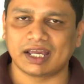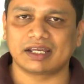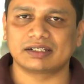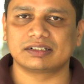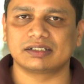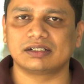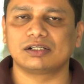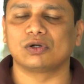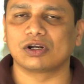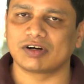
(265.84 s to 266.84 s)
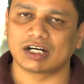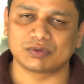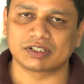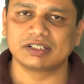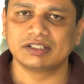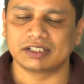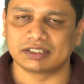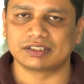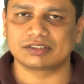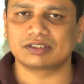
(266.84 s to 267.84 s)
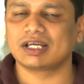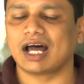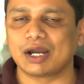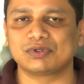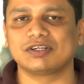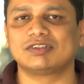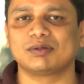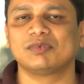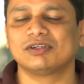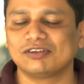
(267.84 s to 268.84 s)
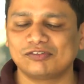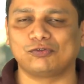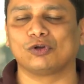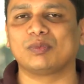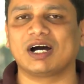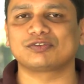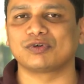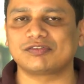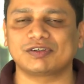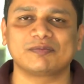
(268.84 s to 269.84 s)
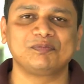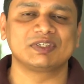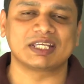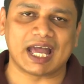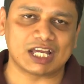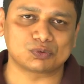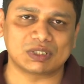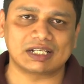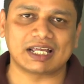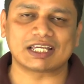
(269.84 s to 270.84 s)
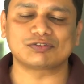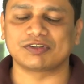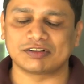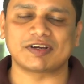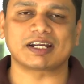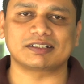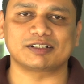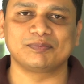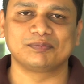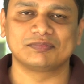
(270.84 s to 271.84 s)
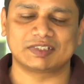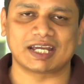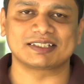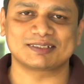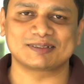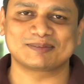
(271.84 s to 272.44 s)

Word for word: and a uh, lot of hard work in this. I would give them full marks for effort as well as for fun factor. Thanks.